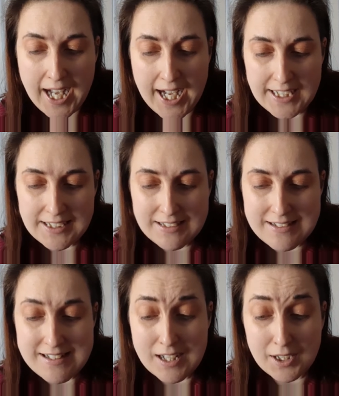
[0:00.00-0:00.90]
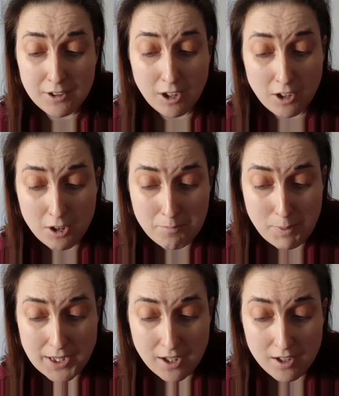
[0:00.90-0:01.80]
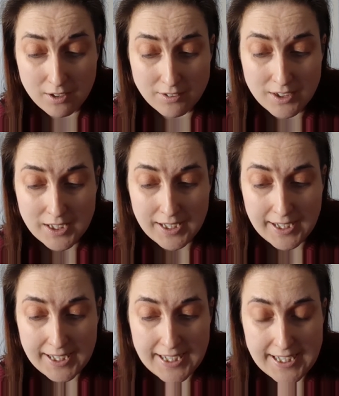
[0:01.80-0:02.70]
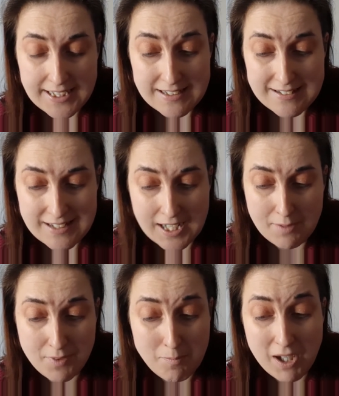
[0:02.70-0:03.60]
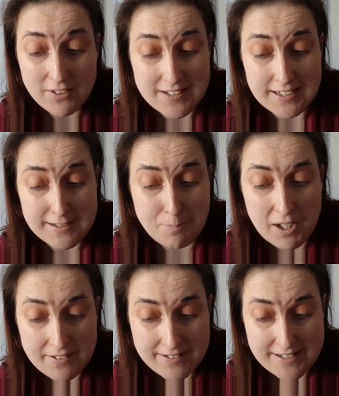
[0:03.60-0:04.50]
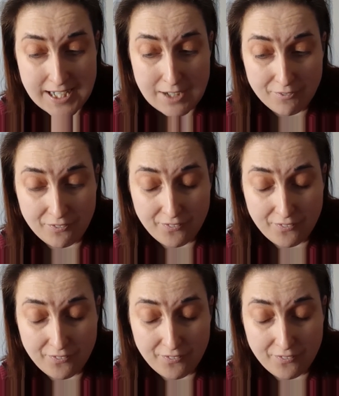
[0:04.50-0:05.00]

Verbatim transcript: And uh, Colombia is uh, the most expensive